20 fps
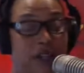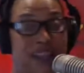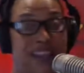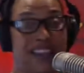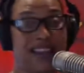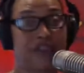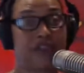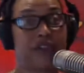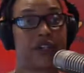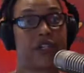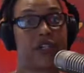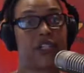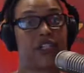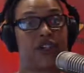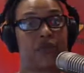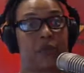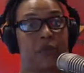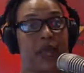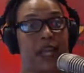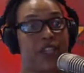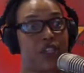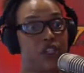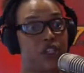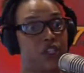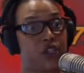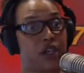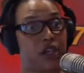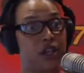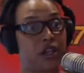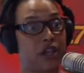Laverne
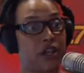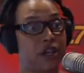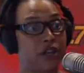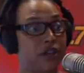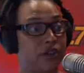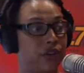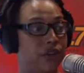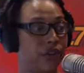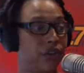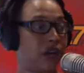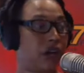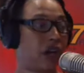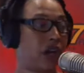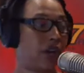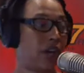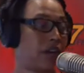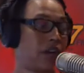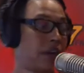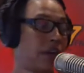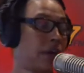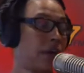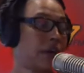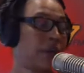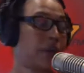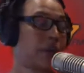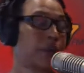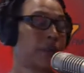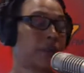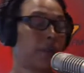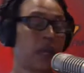Spencer, another good author.
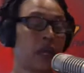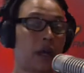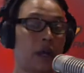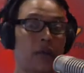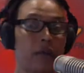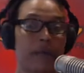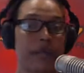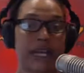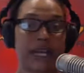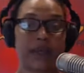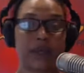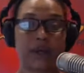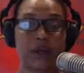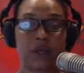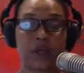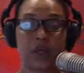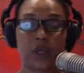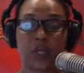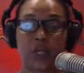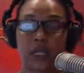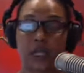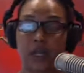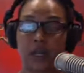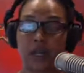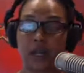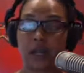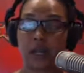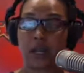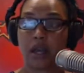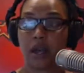Pick up a book
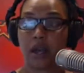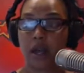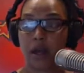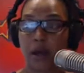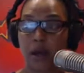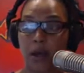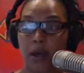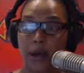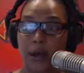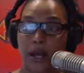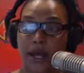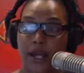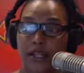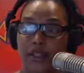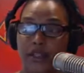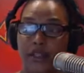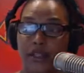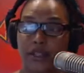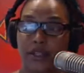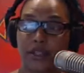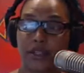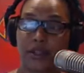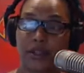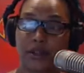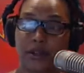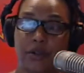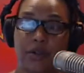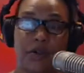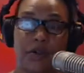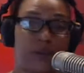and just
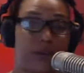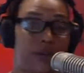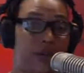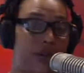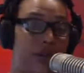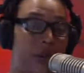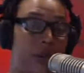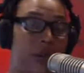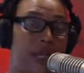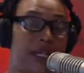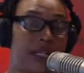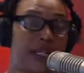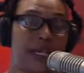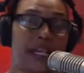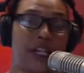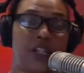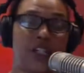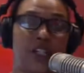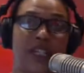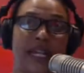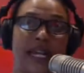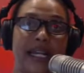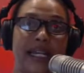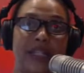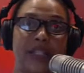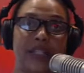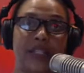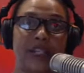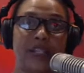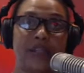or do some meditation
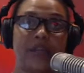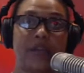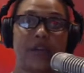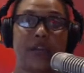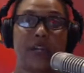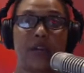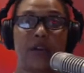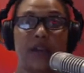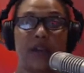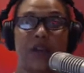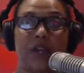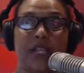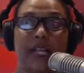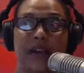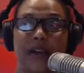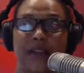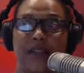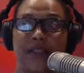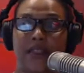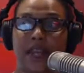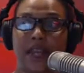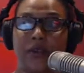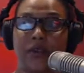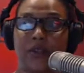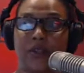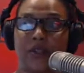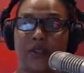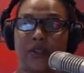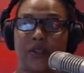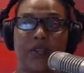and just figure it all out. And then
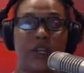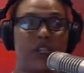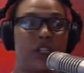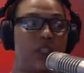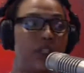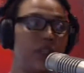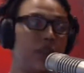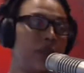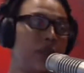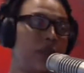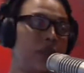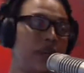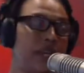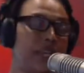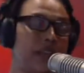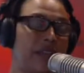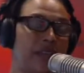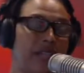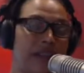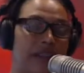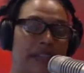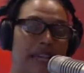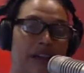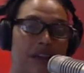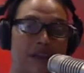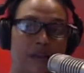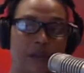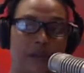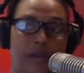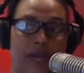when you start breaking things
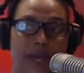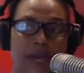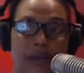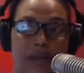down from